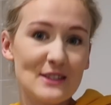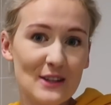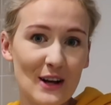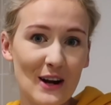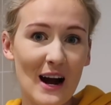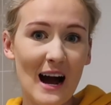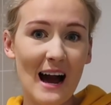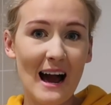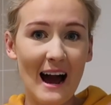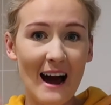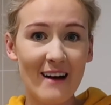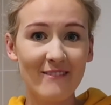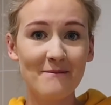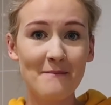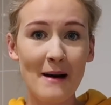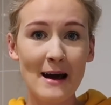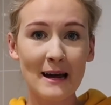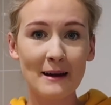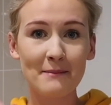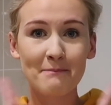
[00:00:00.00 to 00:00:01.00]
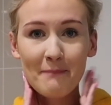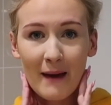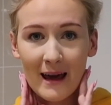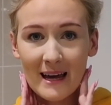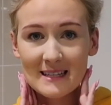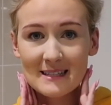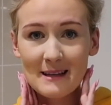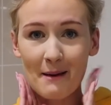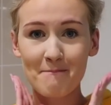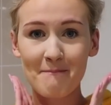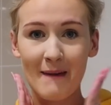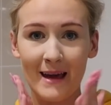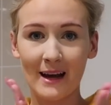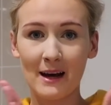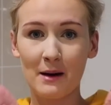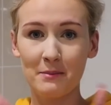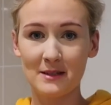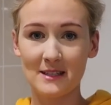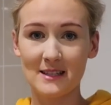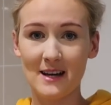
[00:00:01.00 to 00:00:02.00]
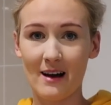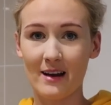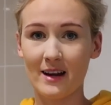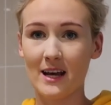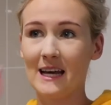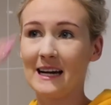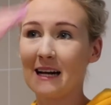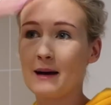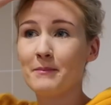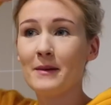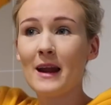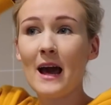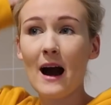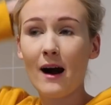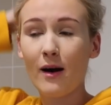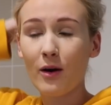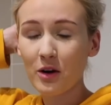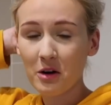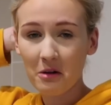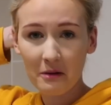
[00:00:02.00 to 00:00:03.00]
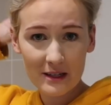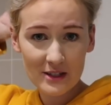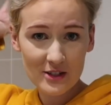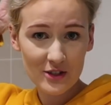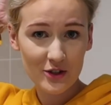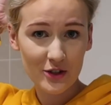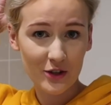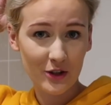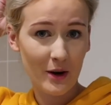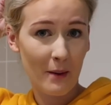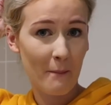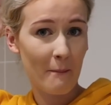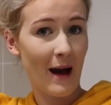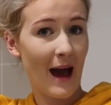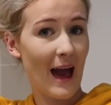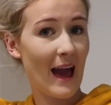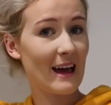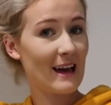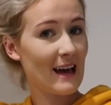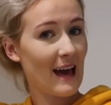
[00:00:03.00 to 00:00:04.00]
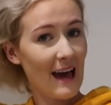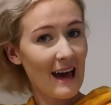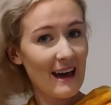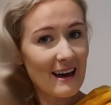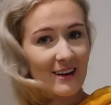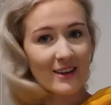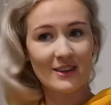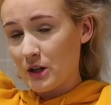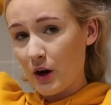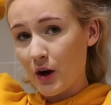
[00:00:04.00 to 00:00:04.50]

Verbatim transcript: So I have my base makeup done and I'm now going to do my hair.